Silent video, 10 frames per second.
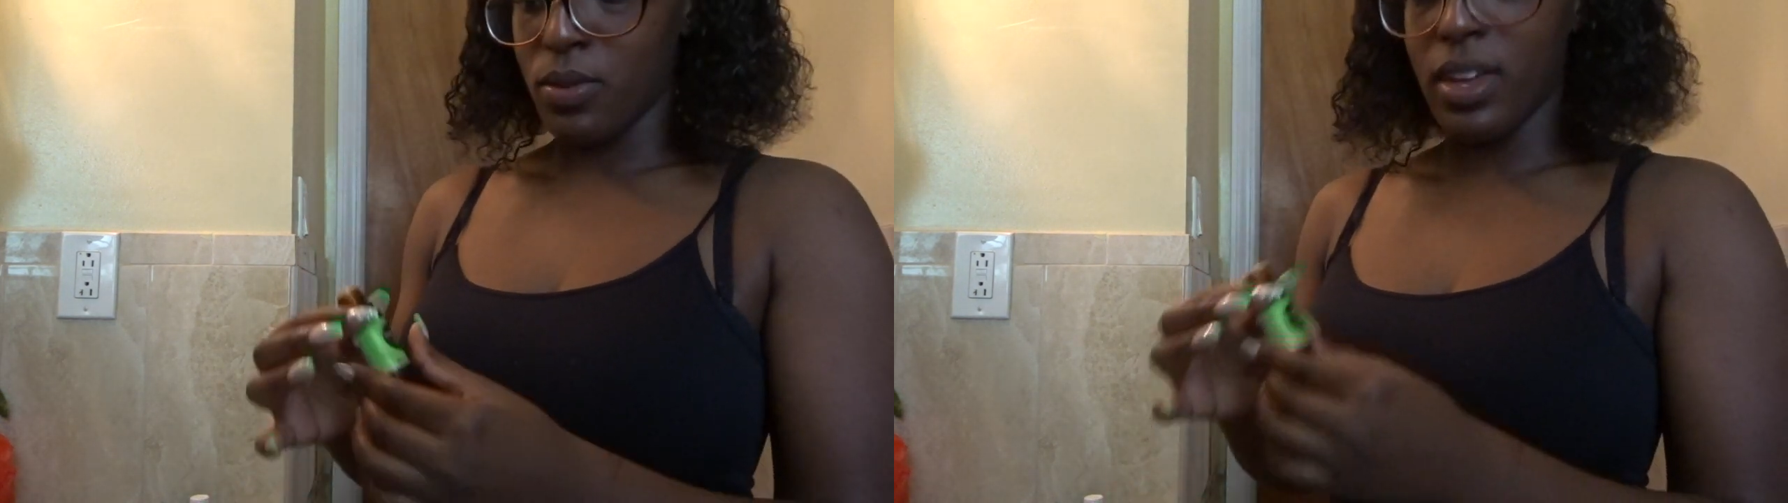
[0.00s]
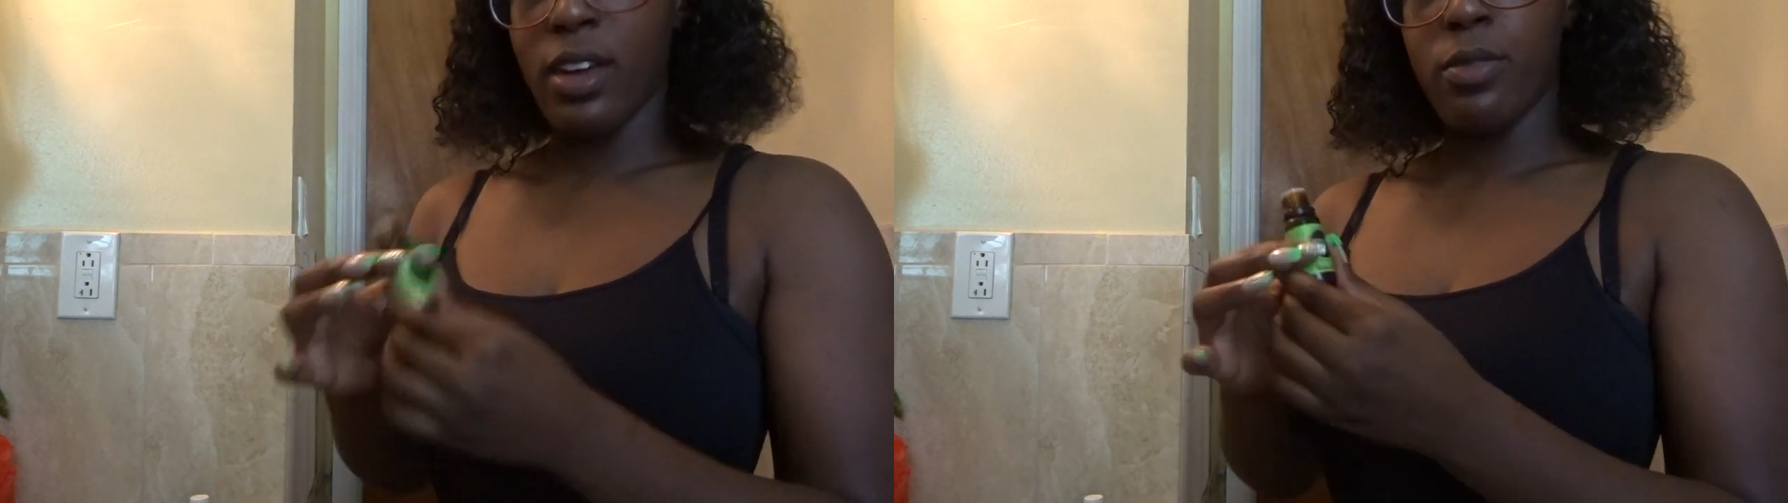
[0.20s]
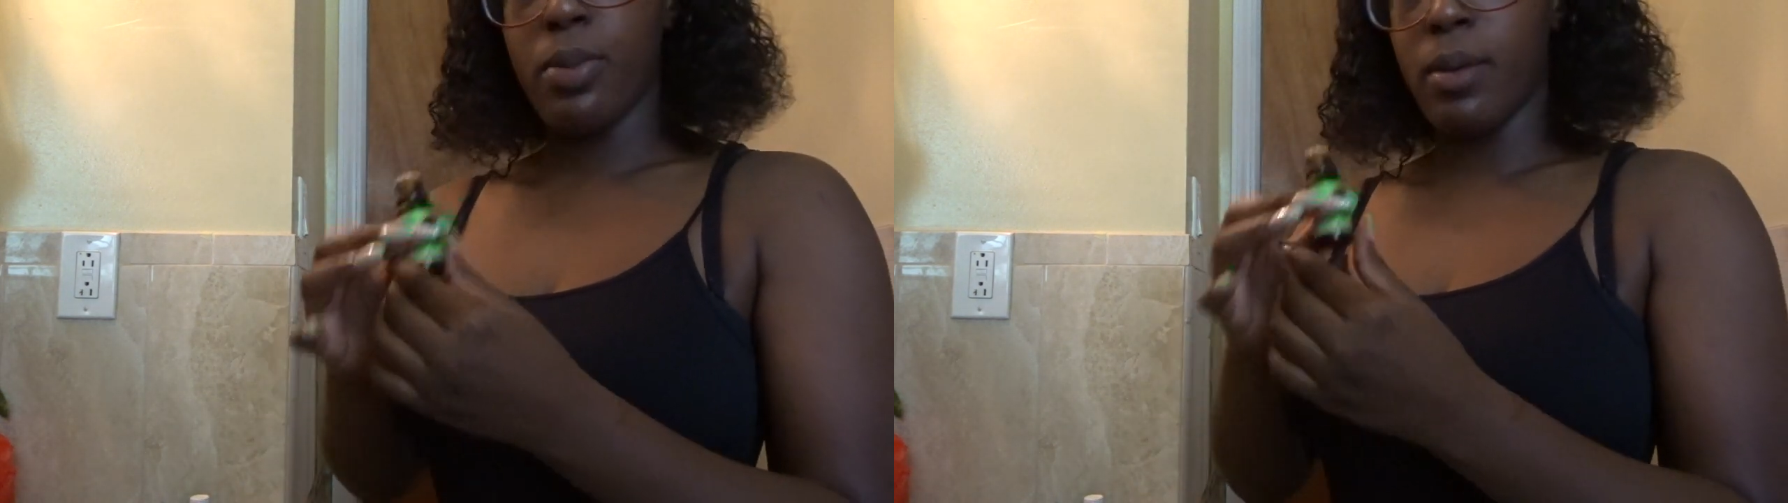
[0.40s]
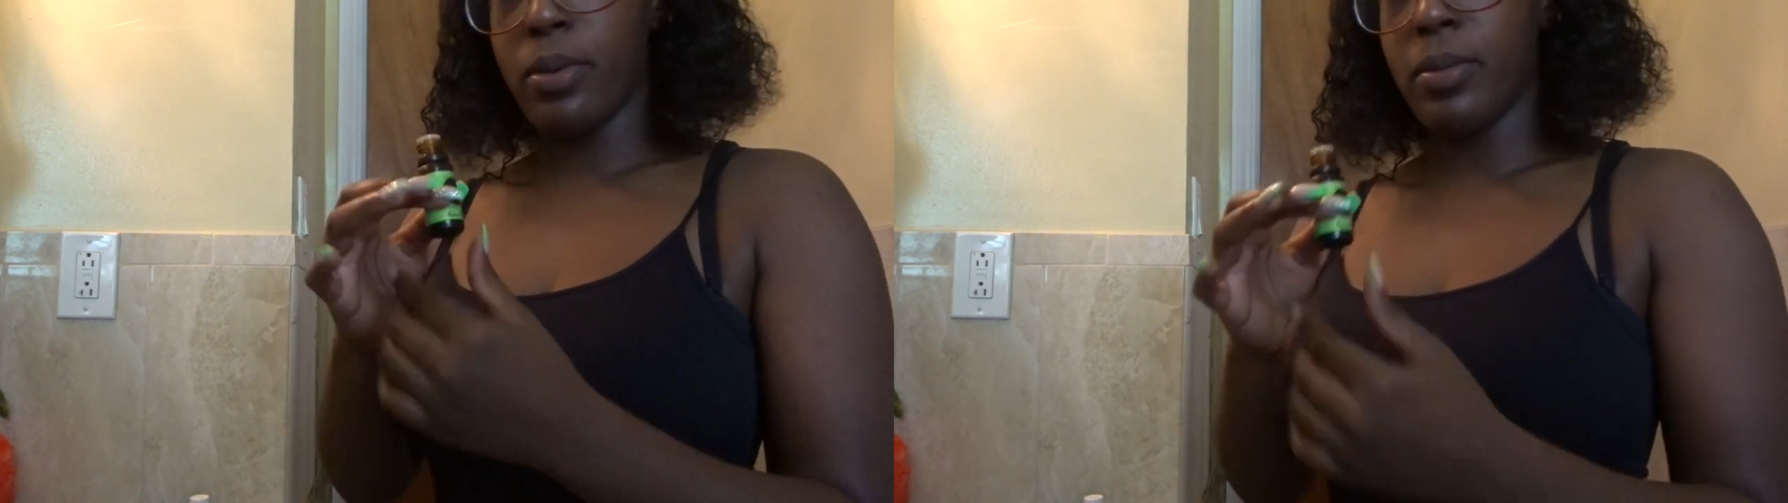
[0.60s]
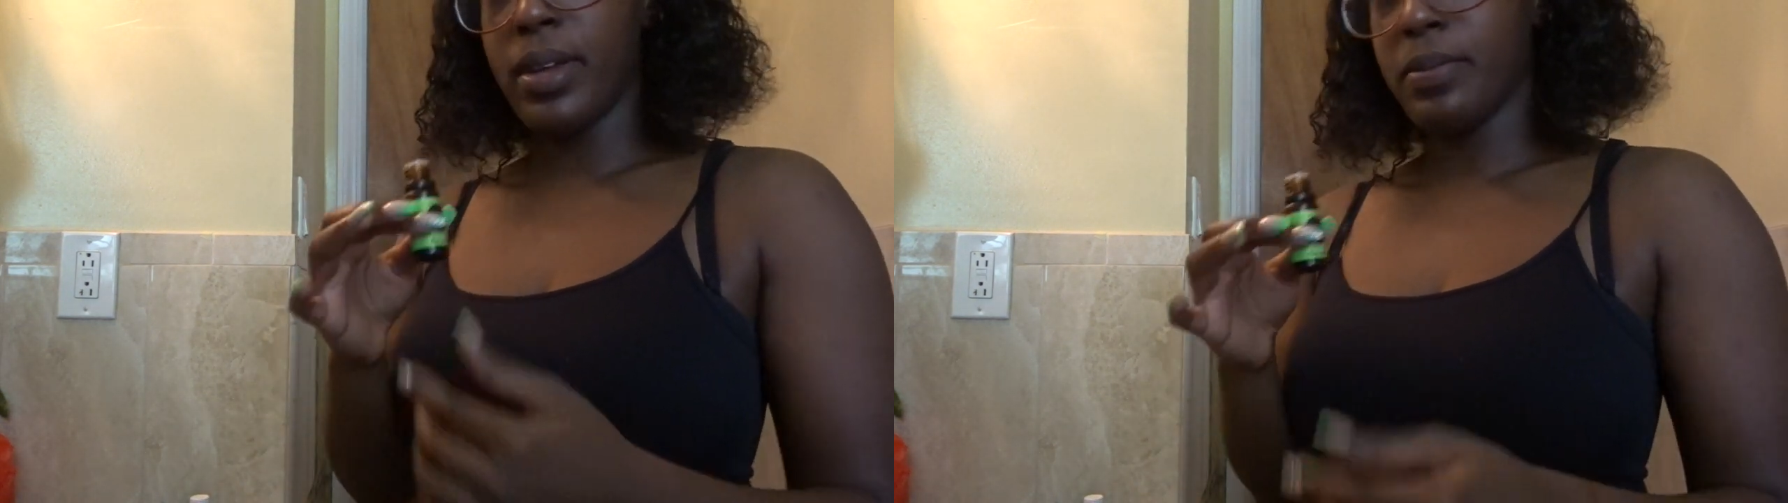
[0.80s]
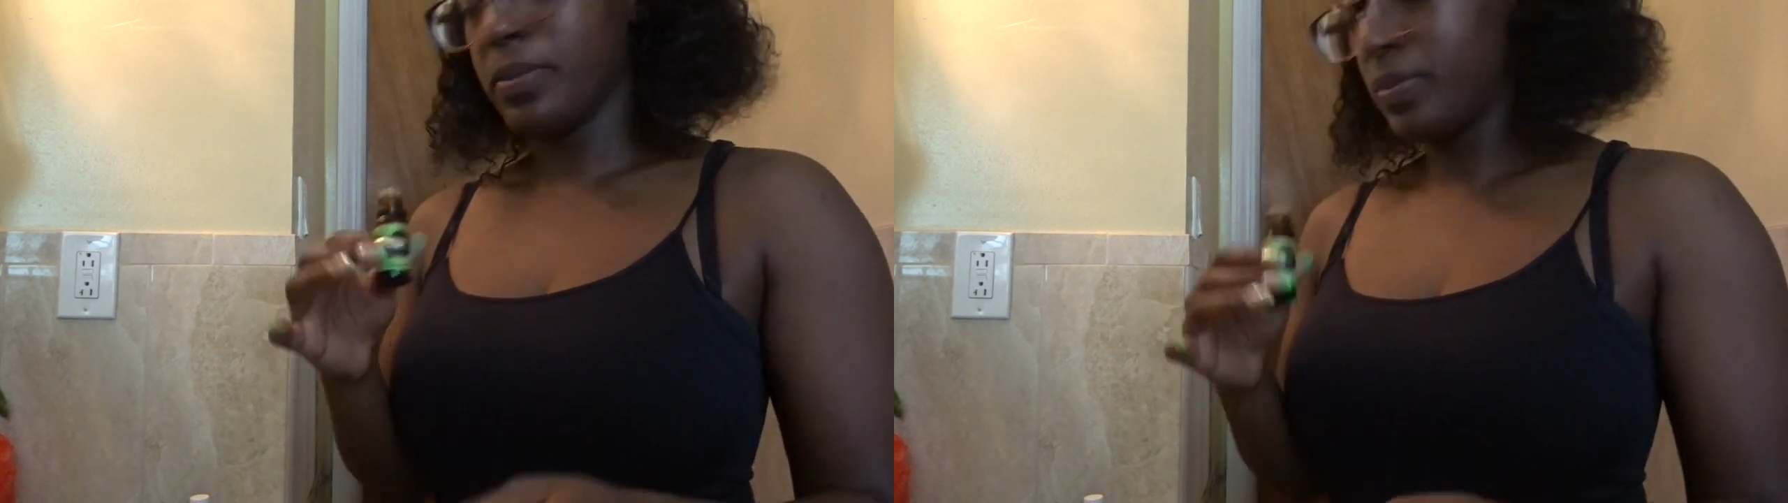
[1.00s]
We have peppermint.